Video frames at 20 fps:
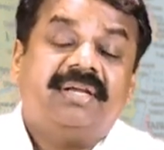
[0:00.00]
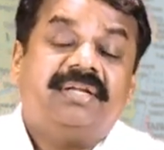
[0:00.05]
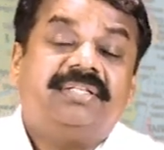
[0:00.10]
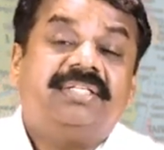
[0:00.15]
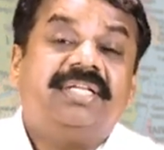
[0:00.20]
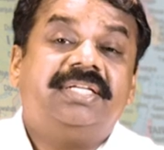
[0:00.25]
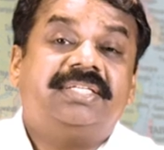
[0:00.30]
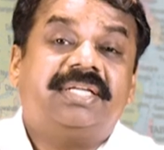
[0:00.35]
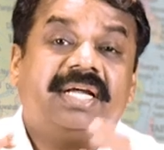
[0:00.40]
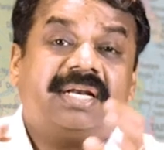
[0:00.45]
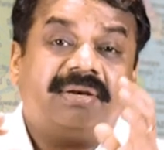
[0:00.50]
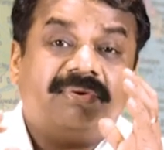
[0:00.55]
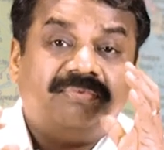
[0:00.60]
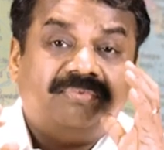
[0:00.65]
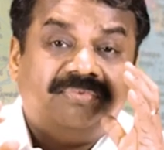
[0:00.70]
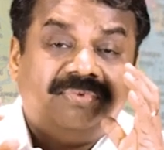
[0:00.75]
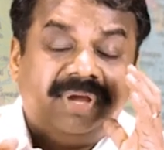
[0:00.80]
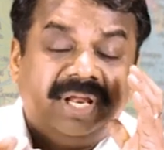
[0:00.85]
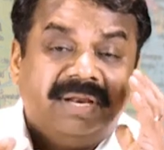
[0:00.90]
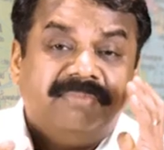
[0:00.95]
These are
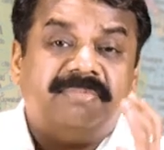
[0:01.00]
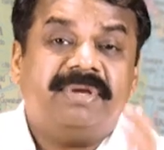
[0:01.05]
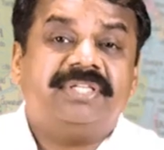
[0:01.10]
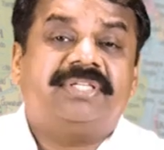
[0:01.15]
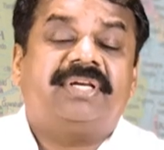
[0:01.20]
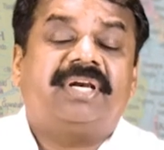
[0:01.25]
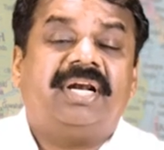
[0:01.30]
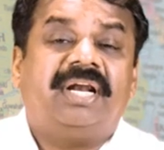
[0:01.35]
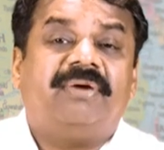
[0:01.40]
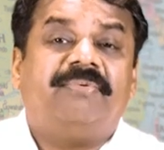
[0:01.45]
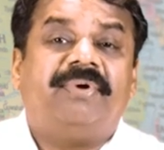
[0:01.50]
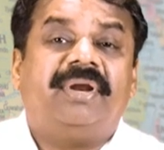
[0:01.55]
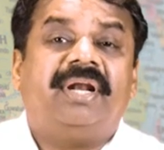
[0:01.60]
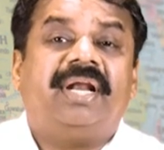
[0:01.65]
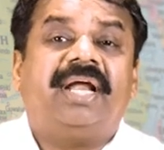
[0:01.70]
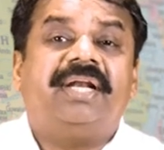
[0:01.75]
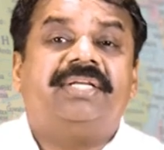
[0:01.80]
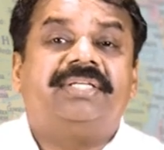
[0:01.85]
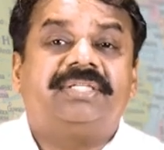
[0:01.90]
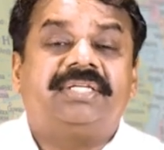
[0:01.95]
very much relevant
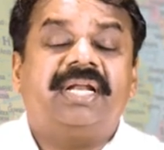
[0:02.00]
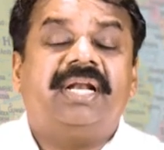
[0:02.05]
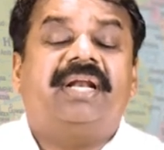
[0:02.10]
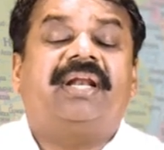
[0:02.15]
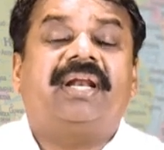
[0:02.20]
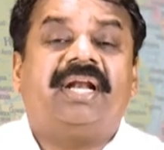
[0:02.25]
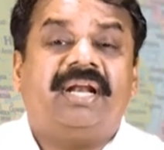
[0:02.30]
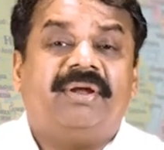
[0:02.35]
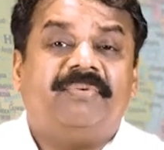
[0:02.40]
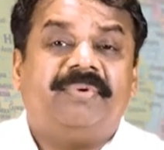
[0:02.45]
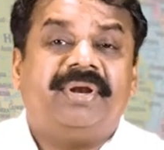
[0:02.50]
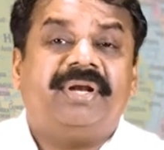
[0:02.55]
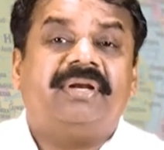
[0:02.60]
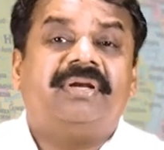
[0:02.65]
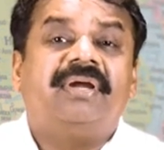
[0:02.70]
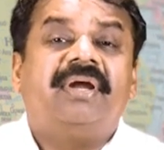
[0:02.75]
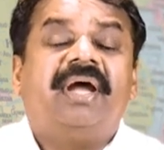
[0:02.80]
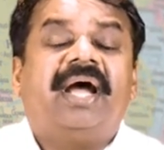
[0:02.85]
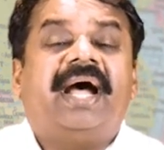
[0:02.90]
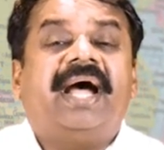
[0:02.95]
and still relevant,
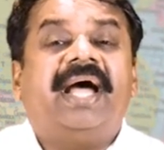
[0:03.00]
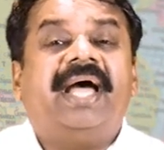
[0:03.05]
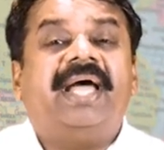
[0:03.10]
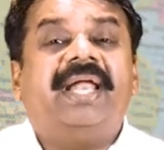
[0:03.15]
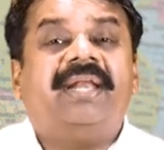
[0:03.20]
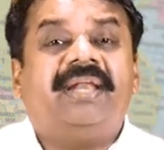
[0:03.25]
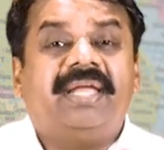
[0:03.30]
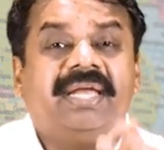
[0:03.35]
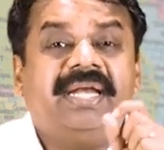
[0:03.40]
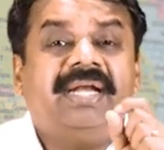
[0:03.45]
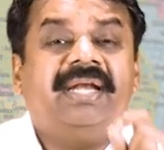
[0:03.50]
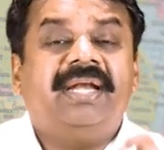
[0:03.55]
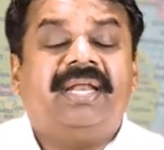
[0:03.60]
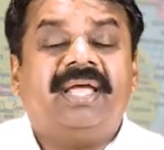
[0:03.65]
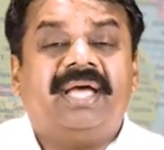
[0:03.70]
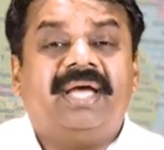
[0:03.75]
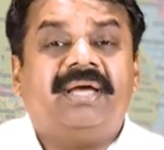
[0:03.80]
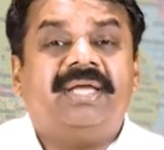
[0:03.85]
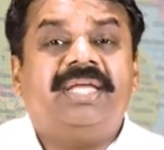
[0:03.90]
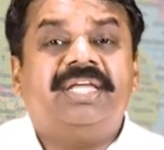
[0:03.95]
and
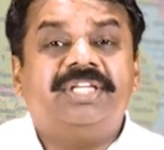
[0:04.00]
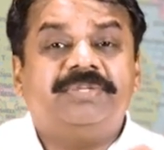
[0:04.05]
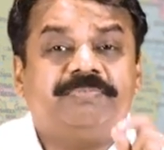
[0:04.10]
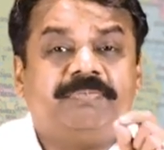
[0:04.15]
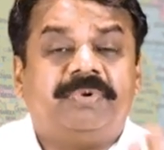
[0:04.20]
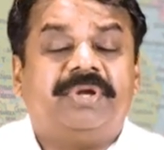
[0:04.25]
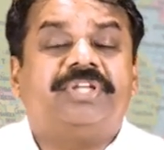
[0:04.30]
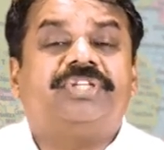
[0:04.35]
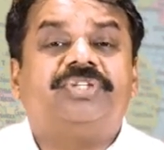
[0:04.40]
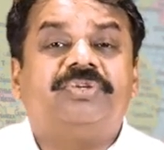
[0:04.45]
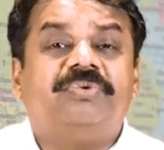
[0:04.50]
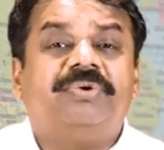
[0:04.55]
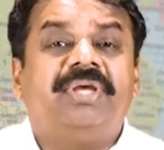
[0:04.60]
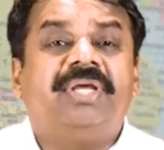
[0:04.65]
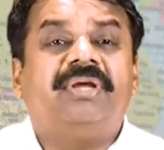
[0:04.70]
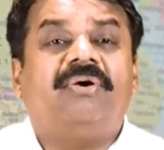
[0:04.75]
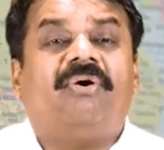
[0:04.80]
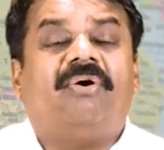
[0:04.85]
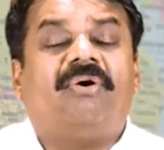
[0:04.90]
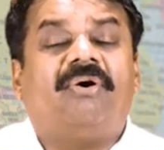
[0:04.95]
India is
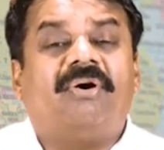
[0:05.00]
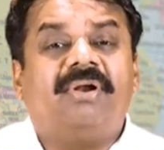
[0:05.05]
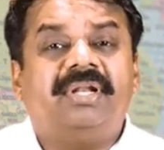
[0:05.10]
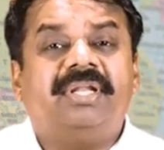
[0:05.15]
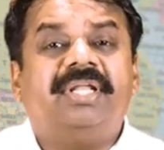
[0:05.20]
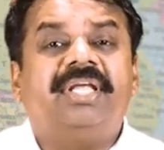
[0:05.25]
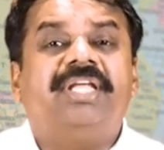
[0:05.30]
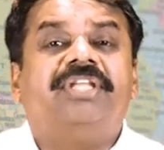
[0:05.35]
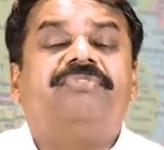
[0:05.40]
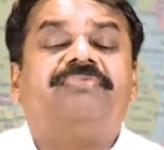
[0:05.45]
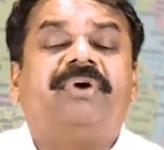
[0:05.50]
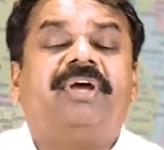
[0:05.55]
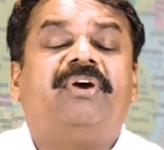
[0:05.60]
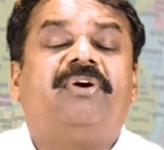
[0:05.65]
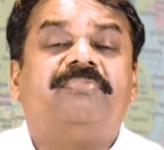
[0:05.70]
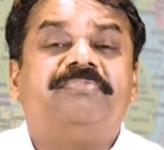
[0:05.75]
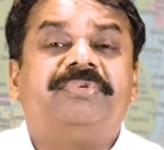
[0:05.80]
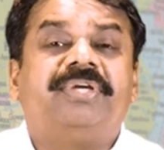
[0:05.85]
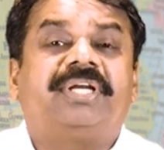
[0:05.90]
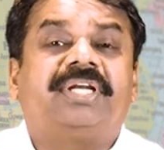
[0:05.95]
pursuing all these 5
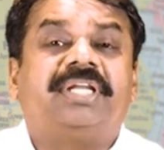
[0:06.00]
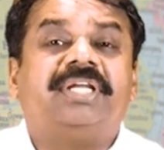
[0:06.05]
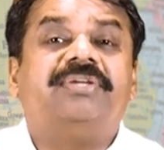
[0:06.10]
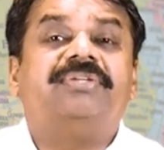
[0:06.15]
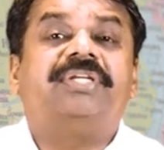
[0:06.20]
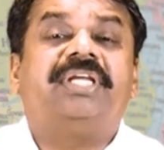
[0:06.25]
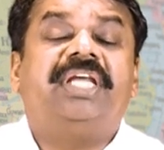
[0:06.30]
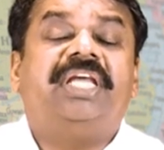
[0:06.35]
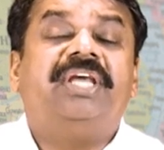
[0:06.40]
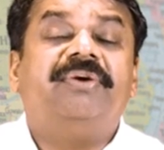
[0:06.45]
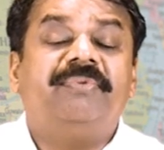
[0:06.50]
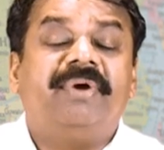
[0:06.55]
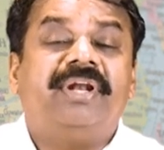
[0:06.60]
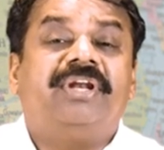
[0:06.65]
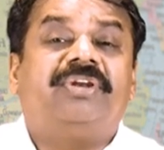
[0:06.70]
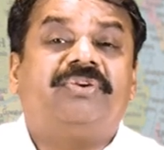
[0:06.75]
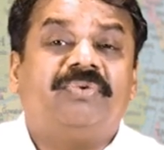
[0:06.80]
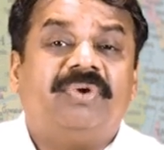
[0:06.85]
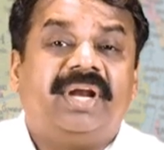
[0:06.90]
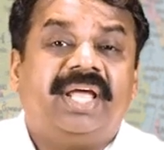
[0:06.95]
objectives
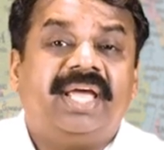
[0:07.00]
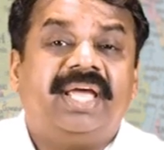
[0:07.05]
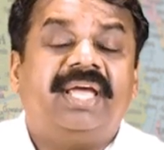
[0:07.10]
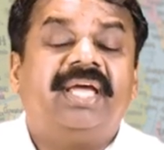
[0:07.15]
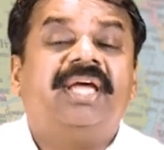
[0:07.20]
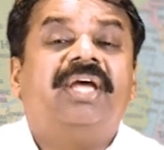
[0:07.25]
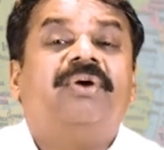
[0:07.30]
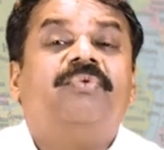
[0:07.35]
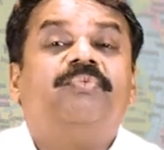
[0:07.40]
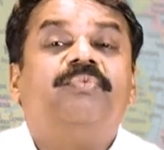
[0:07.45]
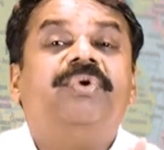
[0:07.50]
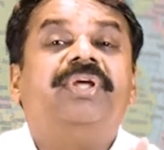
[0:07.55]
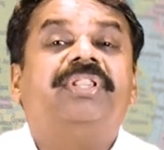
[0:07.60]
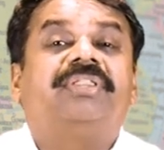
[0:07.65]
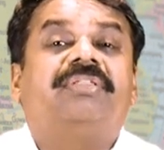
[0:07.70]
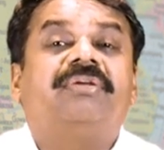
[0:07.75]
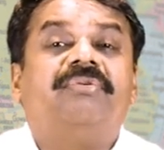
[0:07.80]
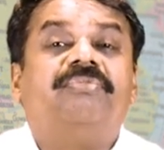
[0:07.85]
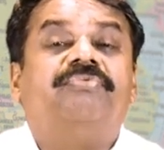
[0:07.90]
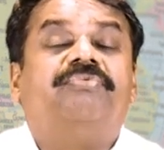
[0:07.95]
even today
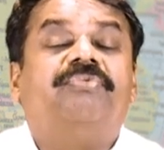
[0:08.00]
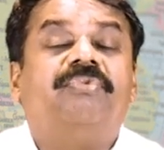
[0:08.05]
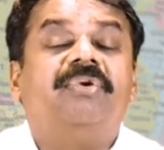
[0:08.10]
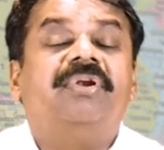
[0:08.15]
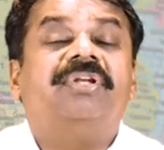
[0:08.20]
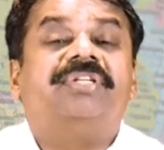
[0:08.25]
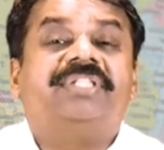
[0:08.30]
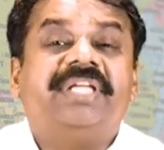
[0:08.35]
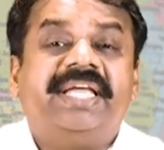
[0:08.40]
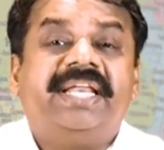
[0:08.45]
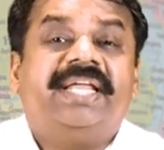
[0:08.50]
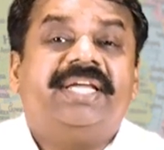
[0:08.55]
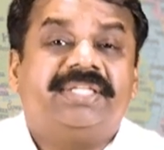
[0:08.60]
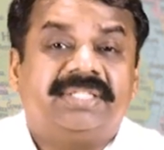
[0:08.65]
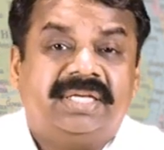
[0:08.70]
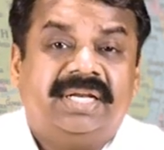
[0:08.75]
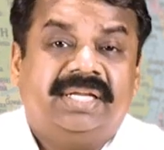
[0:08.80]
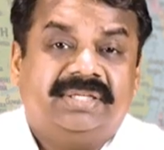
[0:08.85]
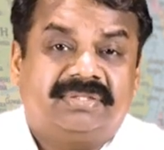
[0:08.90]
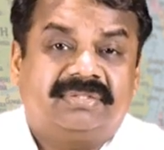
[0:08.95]
with full
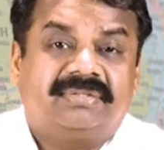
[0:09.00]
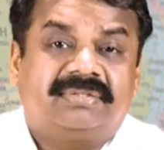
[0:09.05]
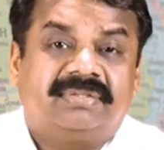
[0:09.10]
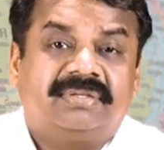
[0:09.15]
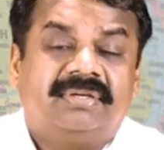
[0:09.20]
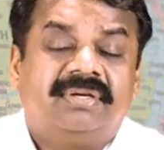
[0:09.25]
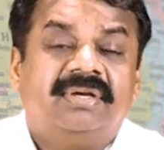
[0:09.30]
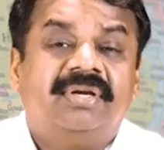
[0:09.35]
seriousness.